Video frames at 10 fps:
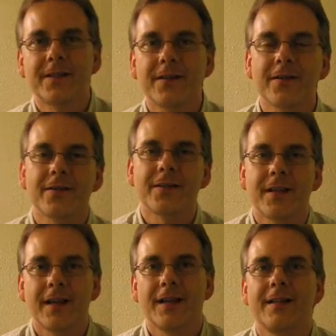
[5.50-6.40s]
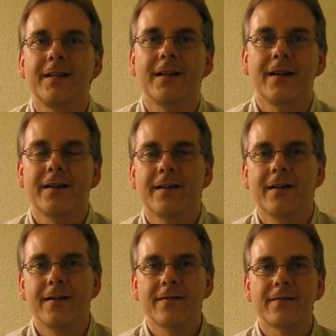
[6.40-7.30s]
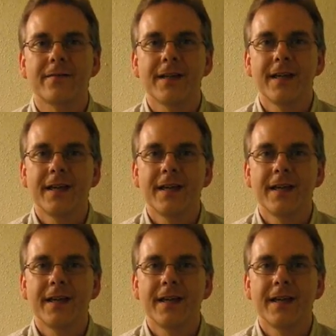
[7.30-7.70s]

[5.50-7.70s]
Seghers, and I have